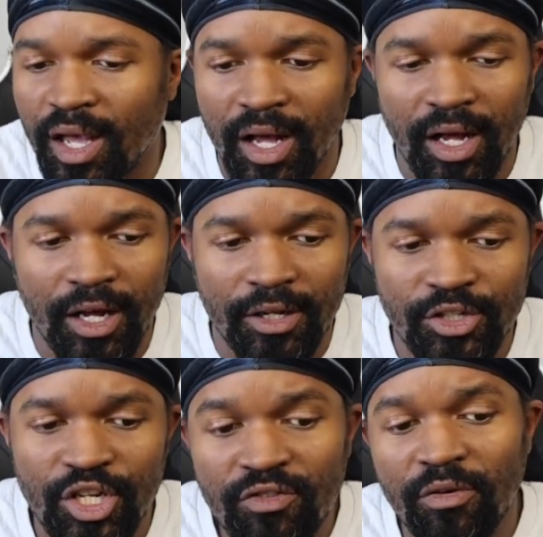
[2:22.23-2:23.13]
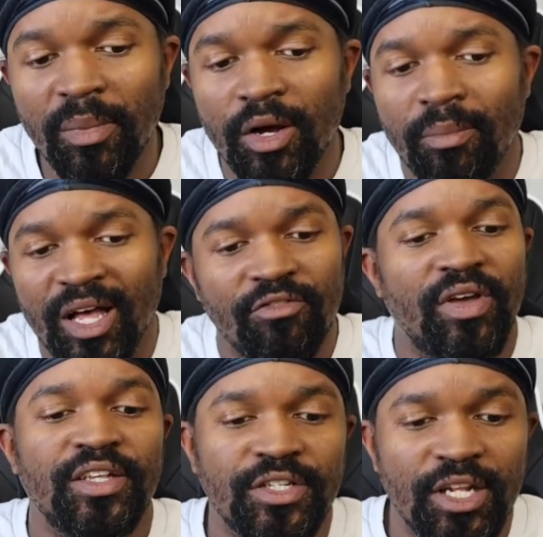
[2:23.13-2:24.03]
Uh, chief among my
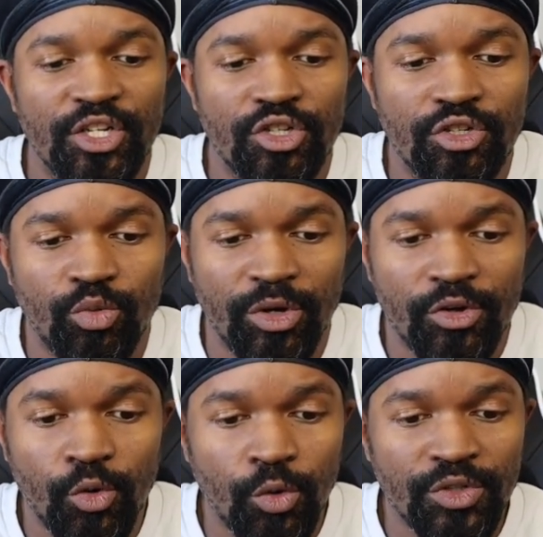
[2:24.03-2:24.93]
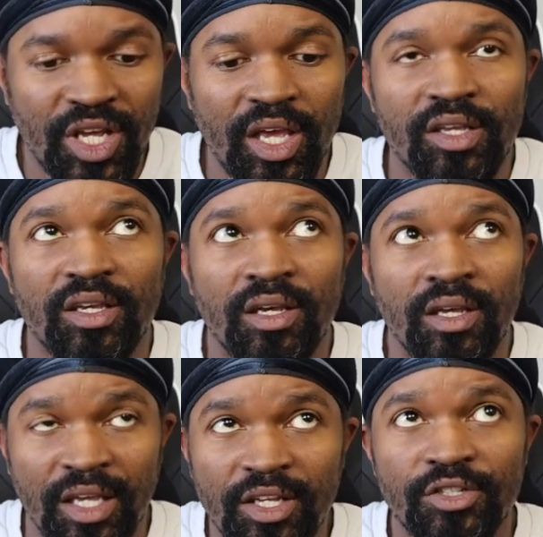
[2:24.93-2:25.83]
fascinations with cool tech
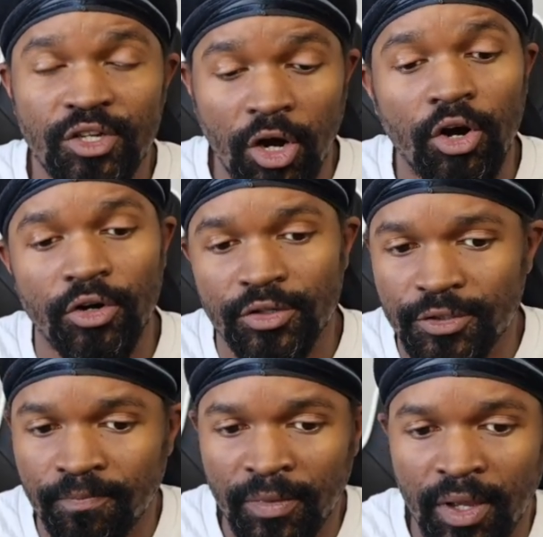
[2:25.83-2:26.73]
is cars.